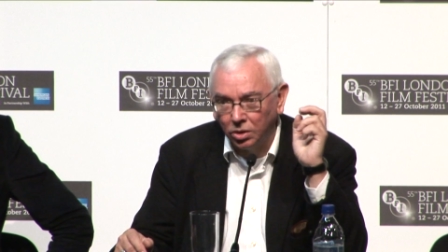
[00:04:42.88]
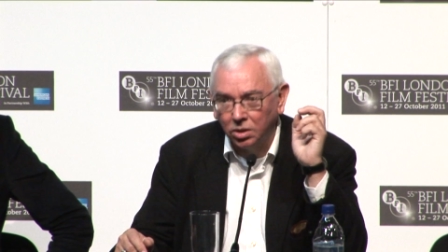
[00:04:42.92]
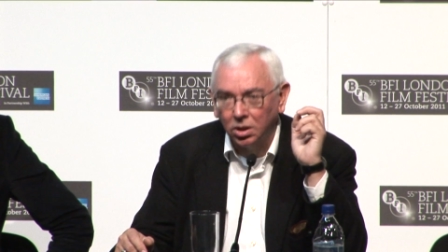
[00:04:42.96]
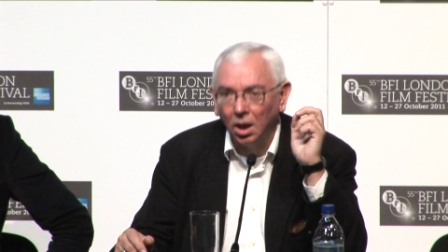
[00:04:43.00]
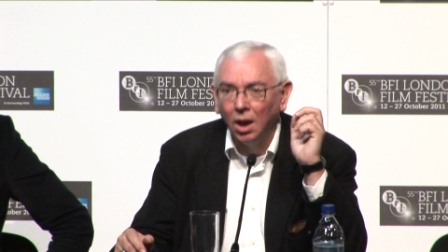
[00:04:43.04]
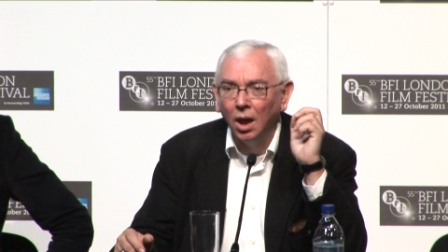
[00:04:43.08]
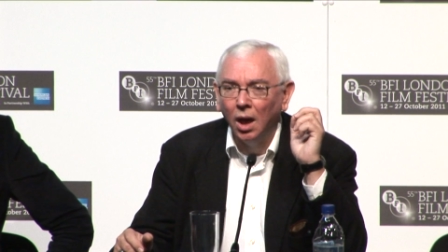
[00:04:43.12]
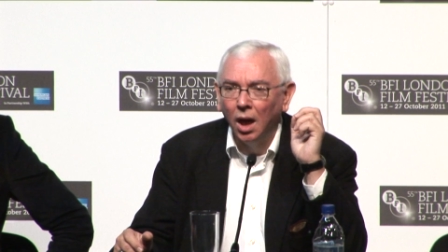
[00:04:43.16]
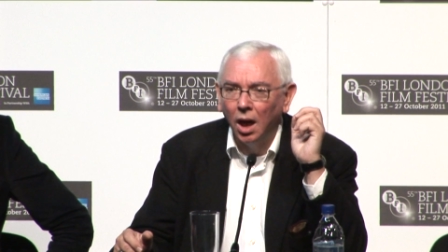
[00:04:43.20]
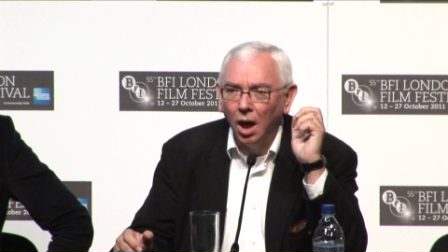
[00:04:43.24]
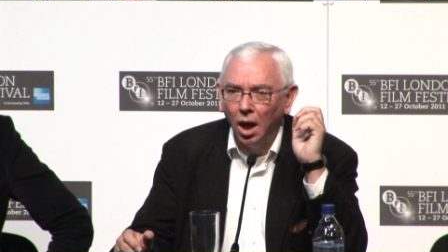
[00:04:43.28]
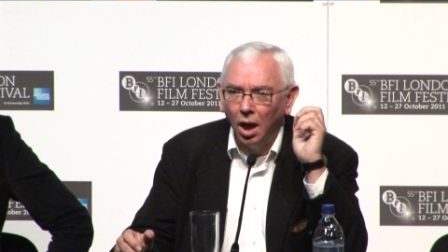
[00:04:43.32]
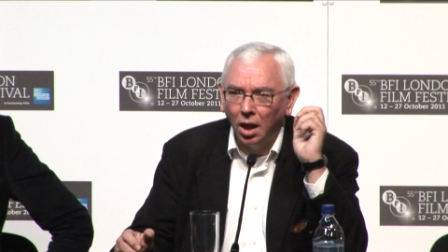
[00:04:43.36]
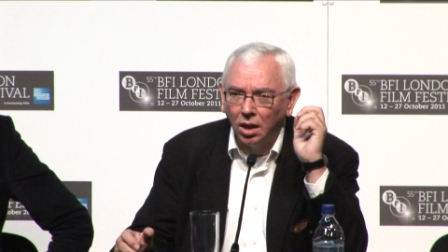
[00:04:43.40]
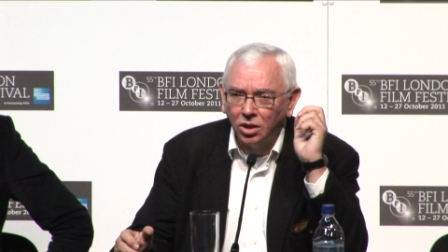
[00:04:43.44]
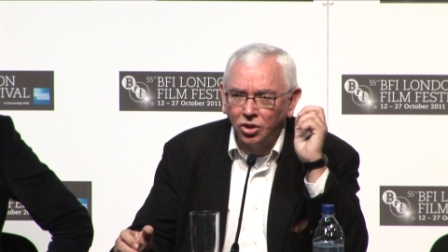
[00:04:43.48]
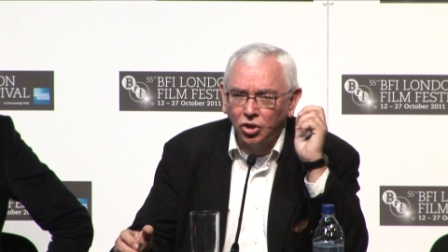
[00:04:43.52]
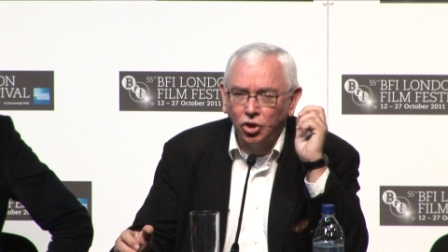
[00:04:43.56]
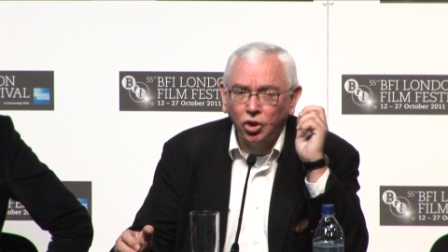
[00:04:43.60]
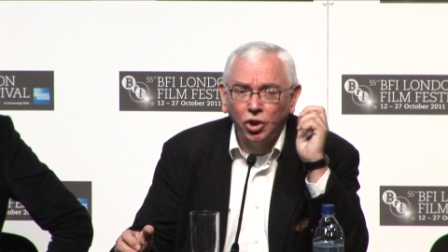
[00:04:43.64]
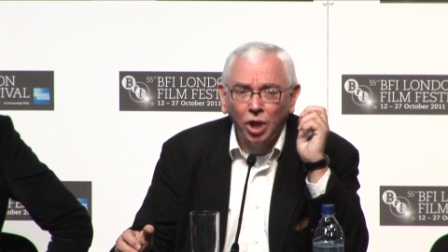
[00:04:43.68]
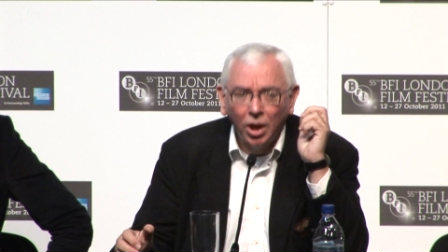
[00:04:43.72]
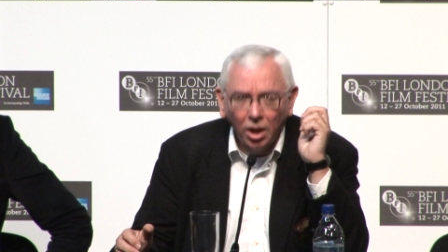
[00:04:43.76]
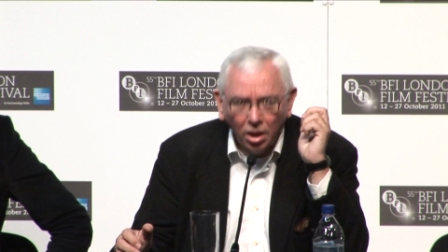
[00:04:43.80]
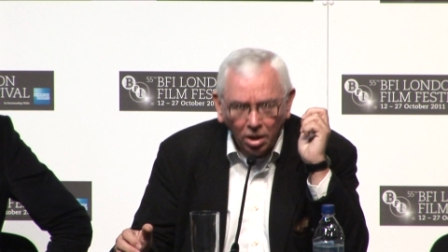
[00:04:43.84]
was
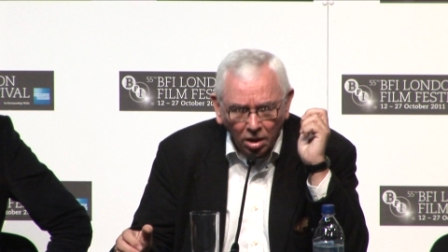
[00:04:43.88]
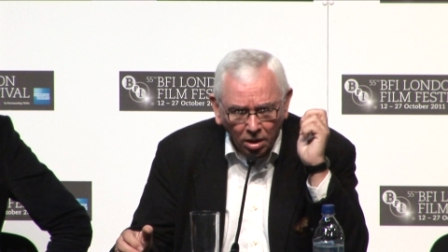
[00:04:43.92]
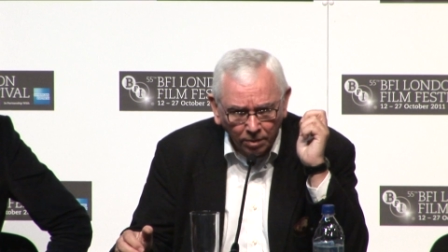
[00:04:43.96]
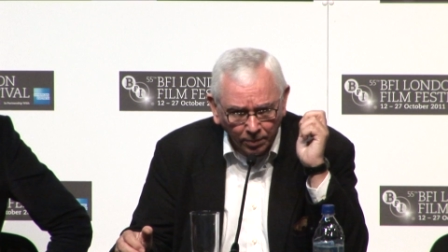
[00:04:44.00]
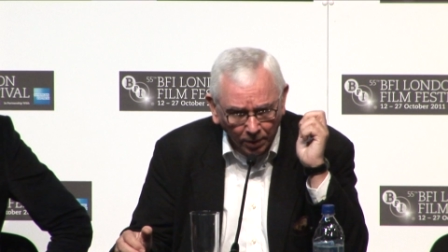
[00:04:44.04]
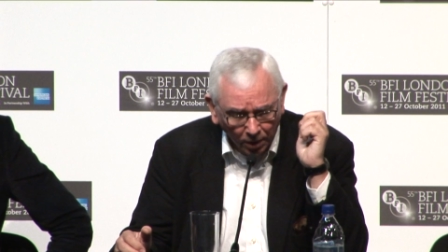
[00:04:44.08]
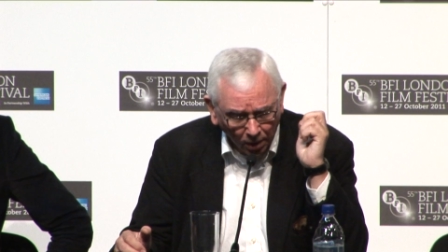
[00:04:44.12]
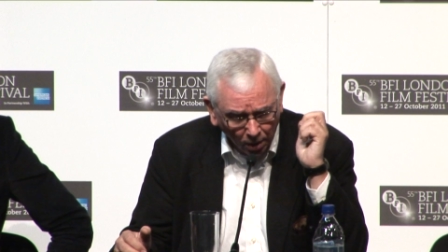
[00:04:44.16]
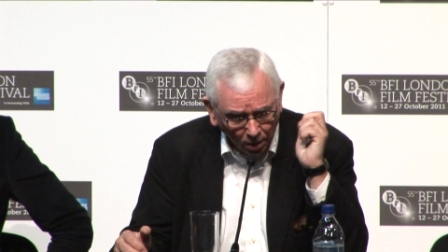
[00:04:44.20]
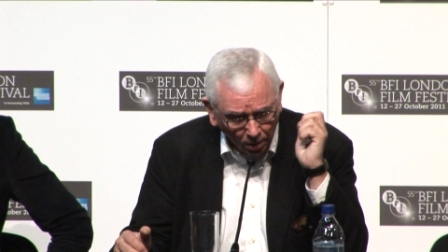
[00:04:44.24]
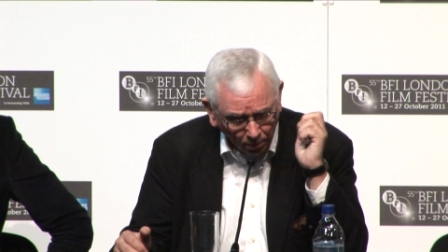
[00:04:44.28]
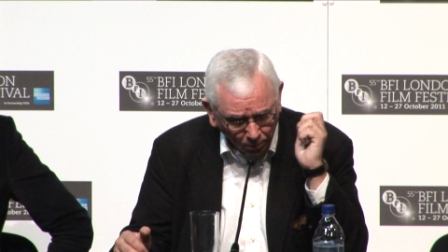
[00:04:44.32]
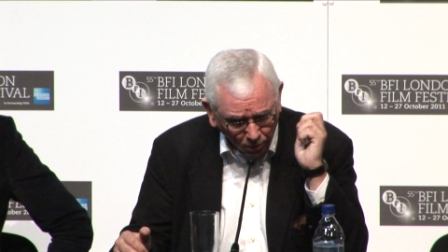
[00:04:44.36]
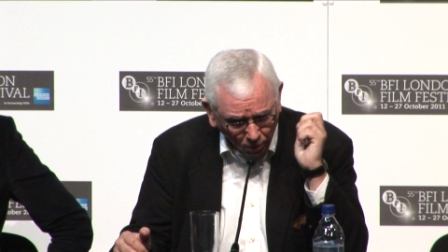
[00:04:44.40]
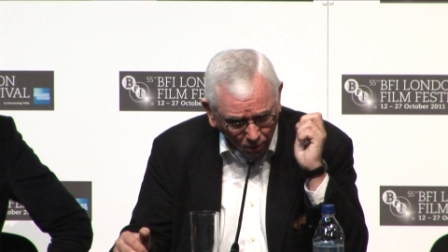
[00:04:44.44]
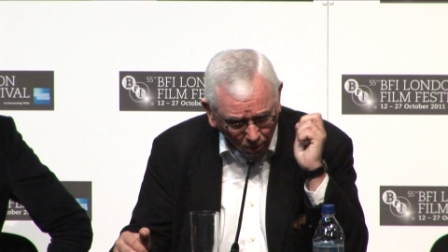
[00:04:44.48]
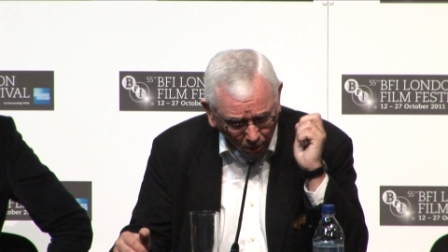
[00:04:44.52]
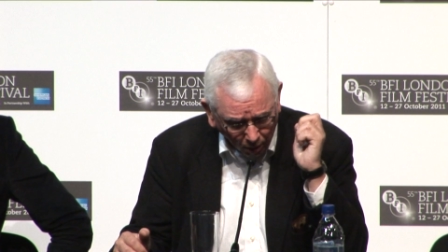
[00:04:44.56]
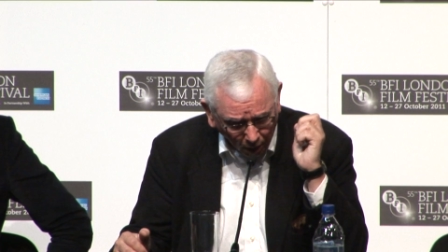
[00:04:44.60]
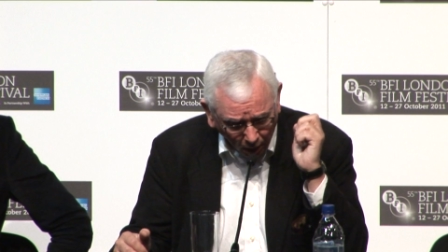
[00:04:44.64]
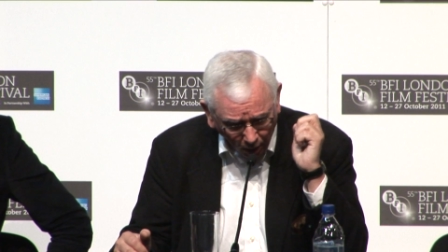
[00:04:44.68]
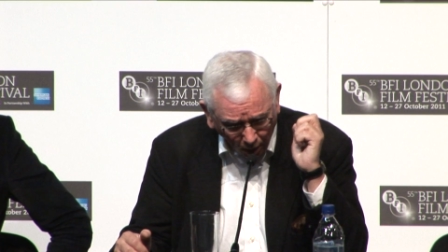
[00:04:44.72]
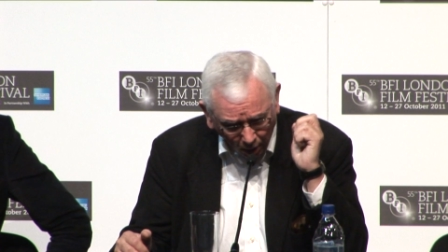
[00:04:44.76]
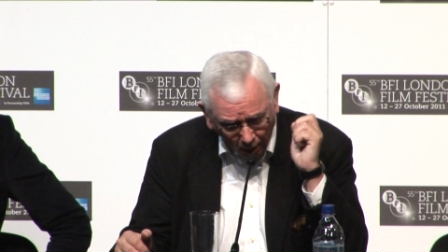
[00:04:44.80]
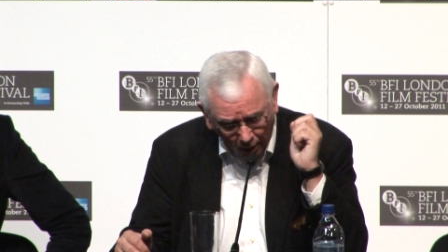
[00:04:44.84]
terminally
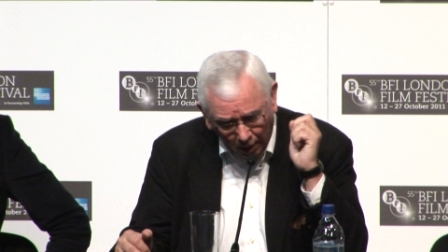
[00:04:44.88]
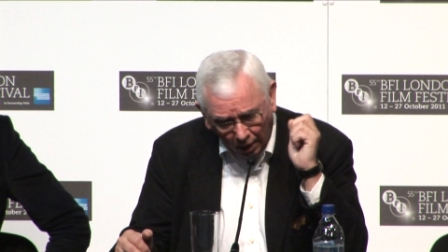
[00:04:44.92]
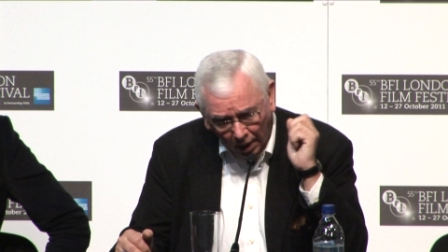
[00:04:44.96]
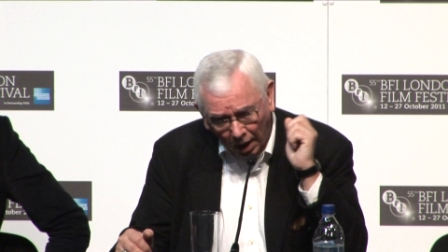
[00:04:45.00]
boring.